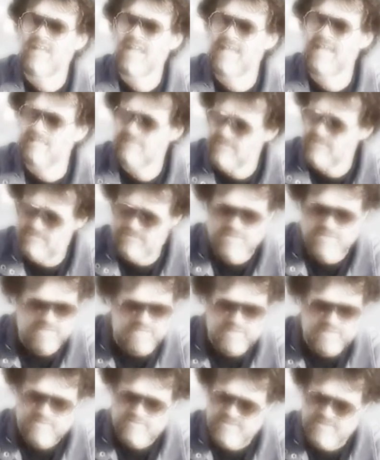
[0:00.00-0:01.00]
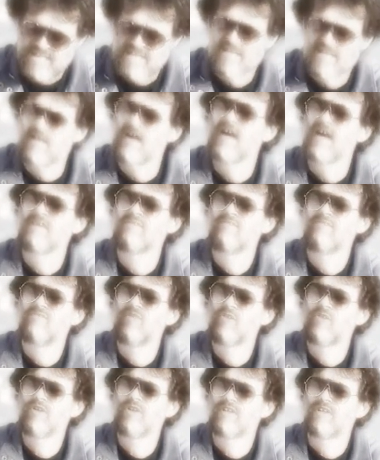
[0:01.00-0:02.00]
And thank God
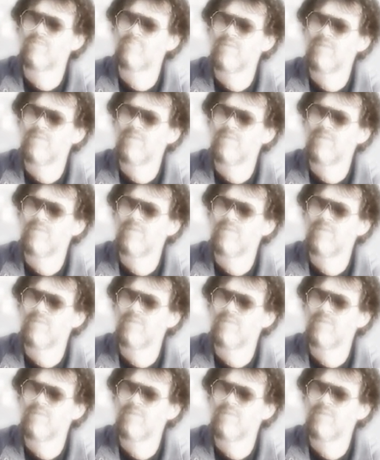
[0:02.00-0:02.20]
for it,